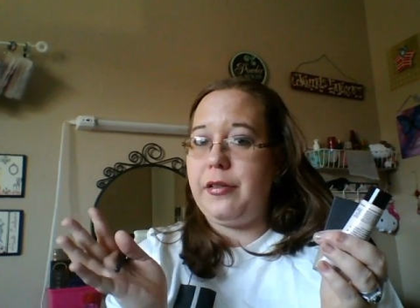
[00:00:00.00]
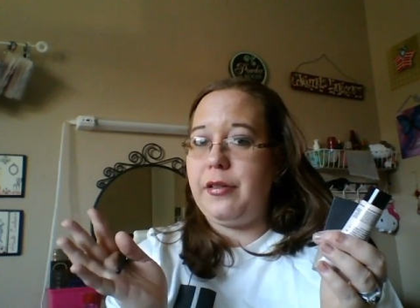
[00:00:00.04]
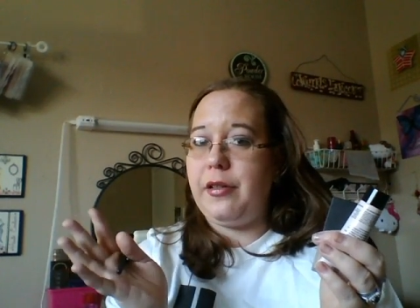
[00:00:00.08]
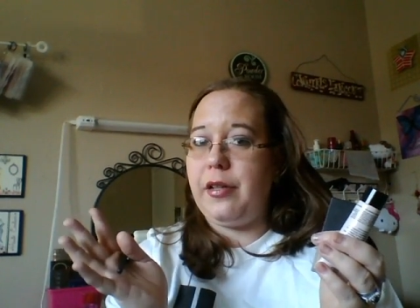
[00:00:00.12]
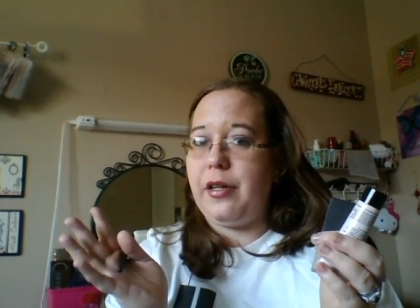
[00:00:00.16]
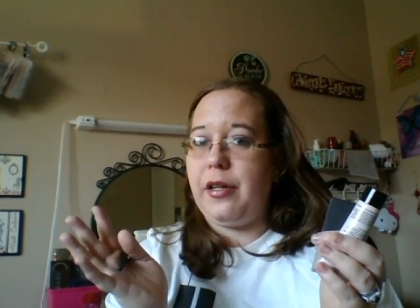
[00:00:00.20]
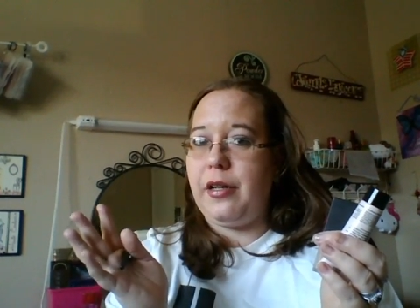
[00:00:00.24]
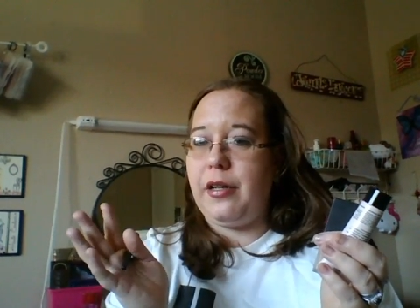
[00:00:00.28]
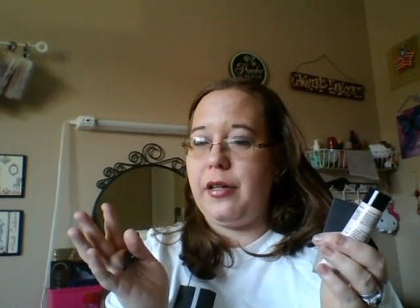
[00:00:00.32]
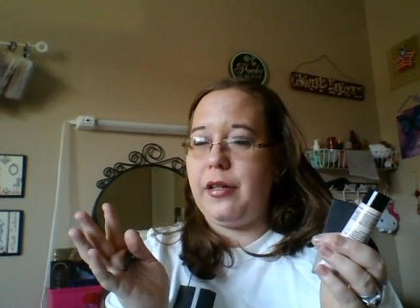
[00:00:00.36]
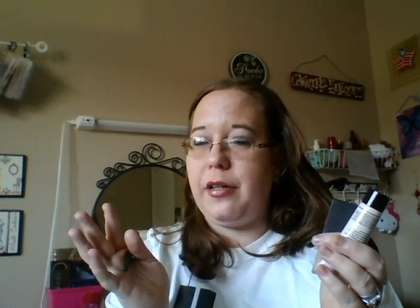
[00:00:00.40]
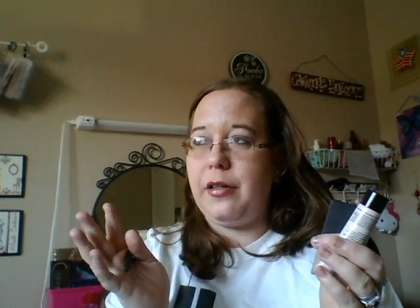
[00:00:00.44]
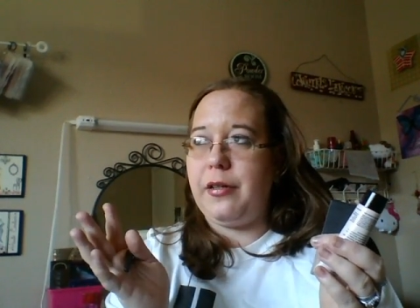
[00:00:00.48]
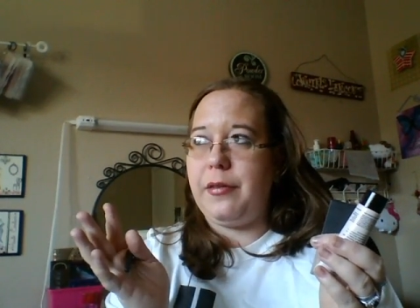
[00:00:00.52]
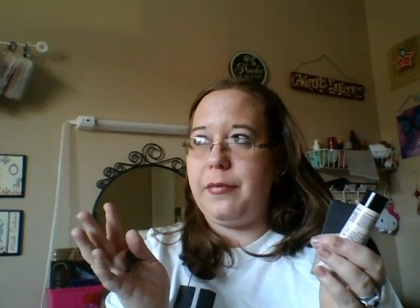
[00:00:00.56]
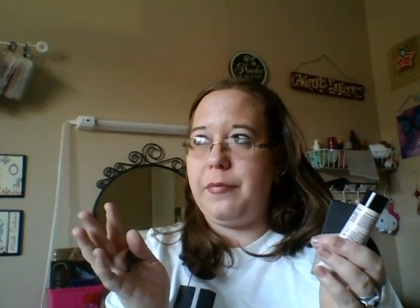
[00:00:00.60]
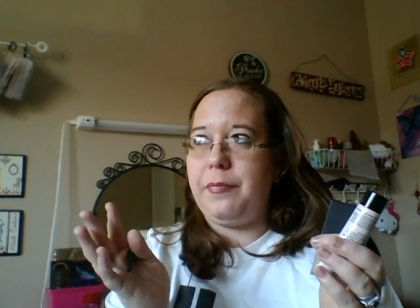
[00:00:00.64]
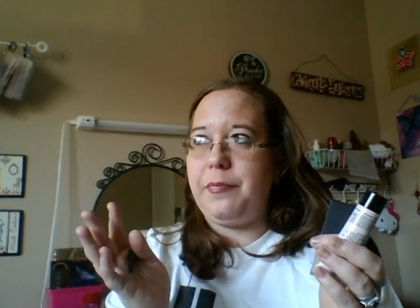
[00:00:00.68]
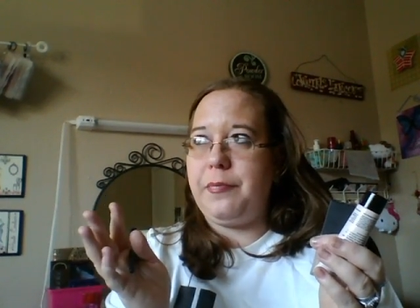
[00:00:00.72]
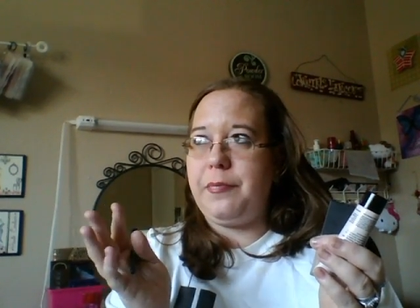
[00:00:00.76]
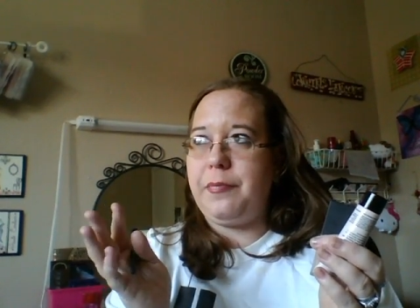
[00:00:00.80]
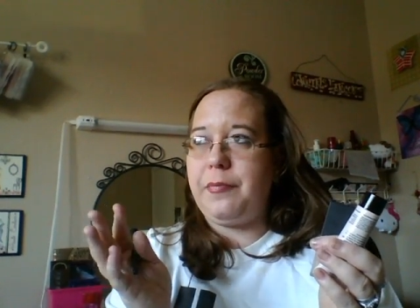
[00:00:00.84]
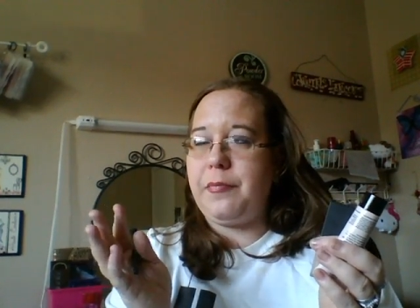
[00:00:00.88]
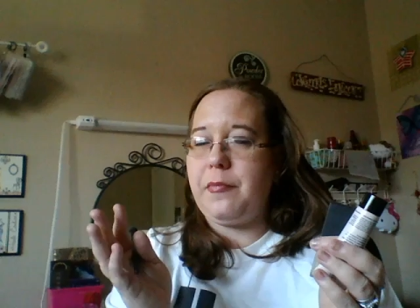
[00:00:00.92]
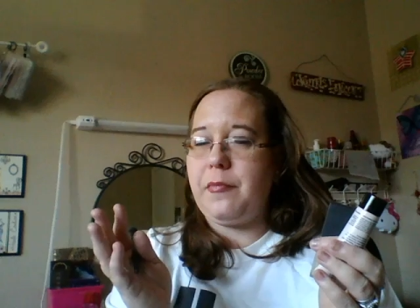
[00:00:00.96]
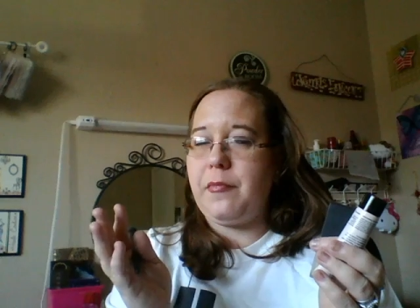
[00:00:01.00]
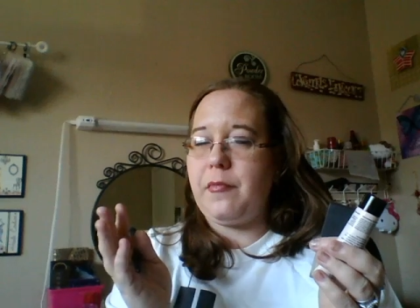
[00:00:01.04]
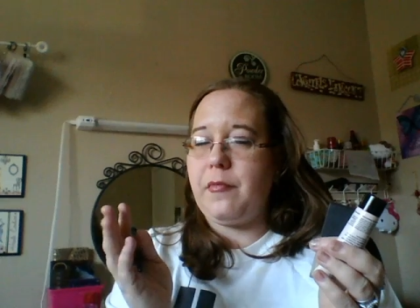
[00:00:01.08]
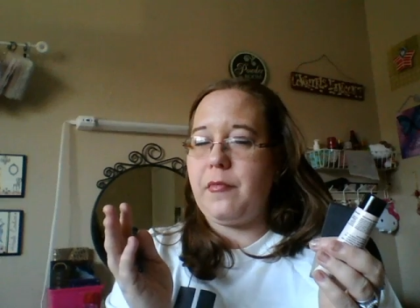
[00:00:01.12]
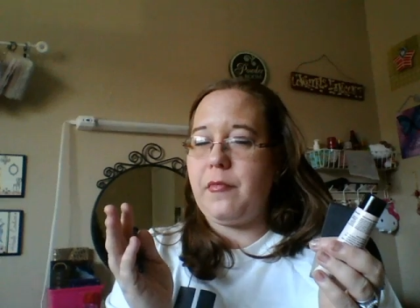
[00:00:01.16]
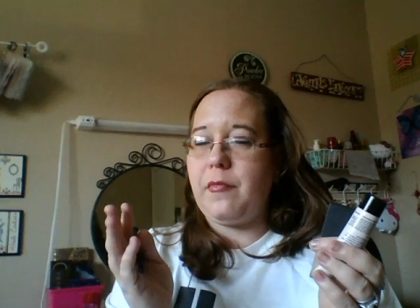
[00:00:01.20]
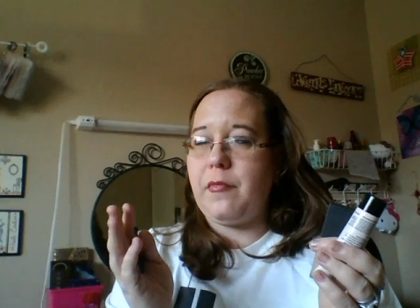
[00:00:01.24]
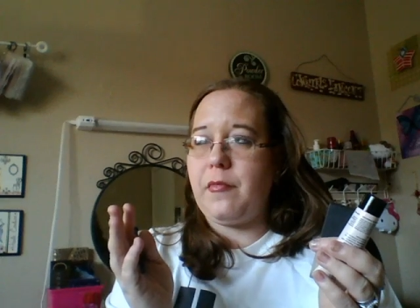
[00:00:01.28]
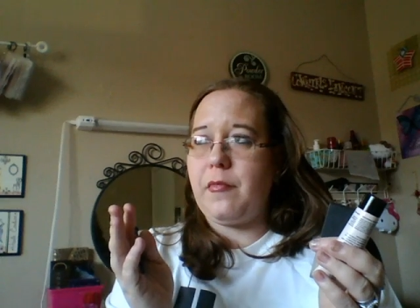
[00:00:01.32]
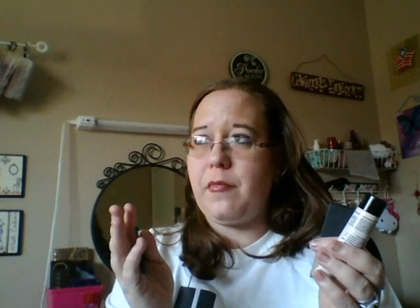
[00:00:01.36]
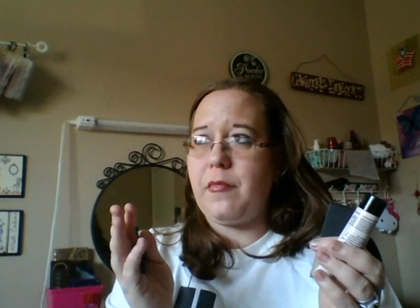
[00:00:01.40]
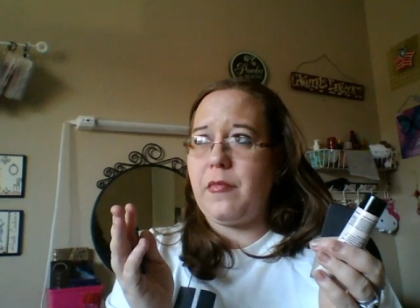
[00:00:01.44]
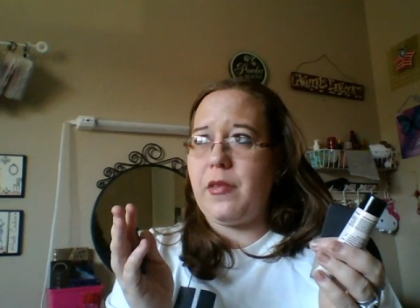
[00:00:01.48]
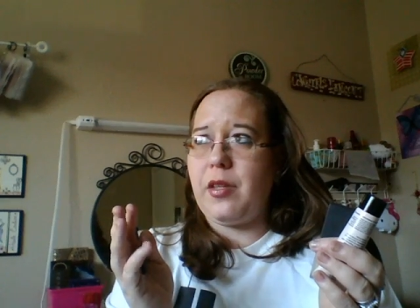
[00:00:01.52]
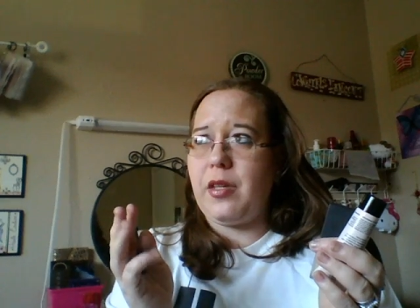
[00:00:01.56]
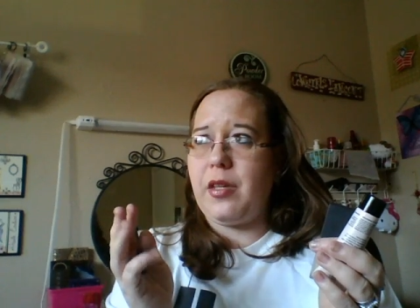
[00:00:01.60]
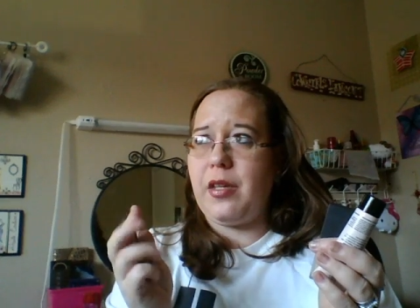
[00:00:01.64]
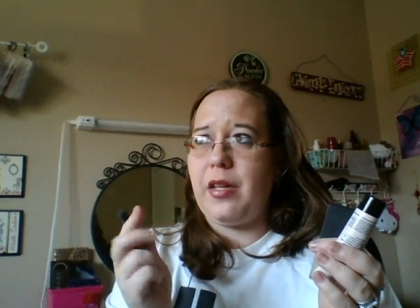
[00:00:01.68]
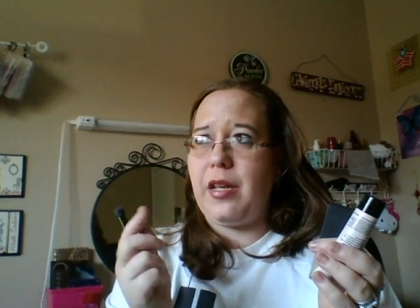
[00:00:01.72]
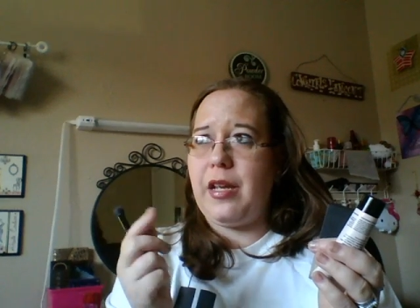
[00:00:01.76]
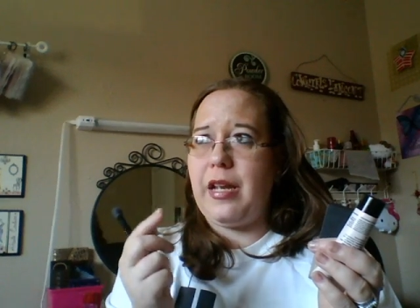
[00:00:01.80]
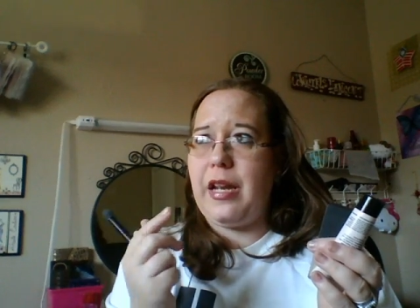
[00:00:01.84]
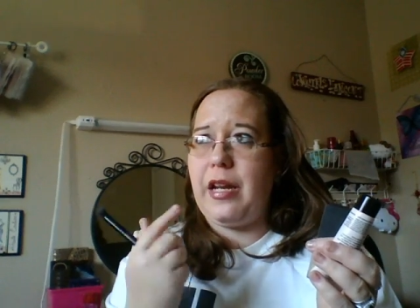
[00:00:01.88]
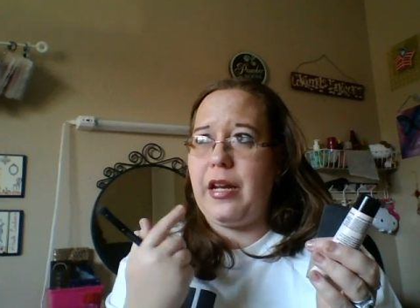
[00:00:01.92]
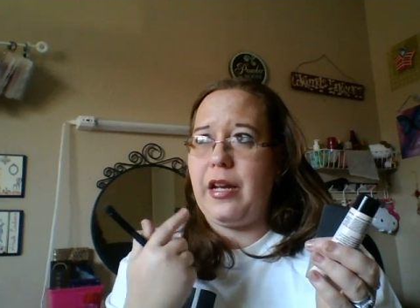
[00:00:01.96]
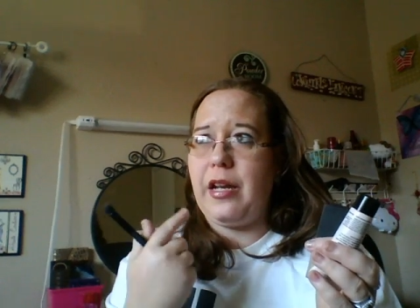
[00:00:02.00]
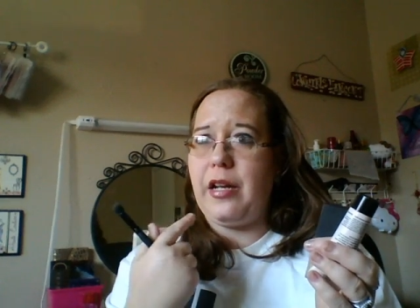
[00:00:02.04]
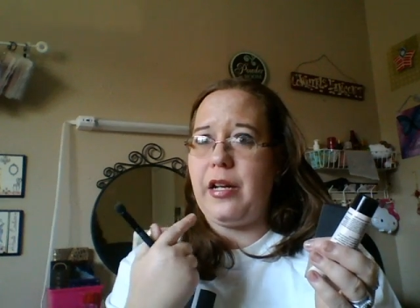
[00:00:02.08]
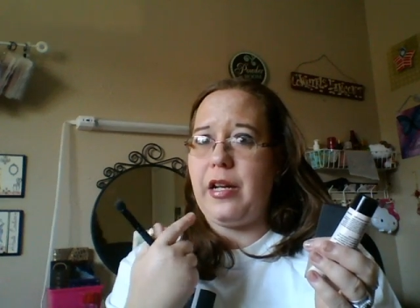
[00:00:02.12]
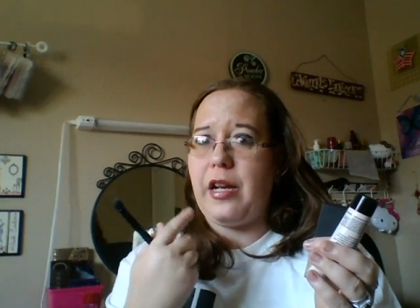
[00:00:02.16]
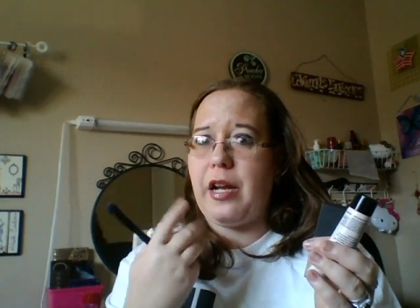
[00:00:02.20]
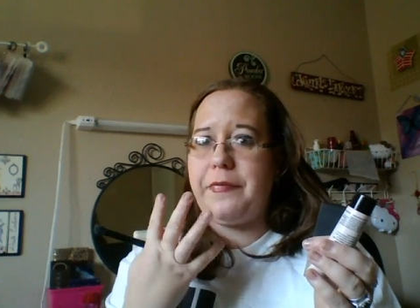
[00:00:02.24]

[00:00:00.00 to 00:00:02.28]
and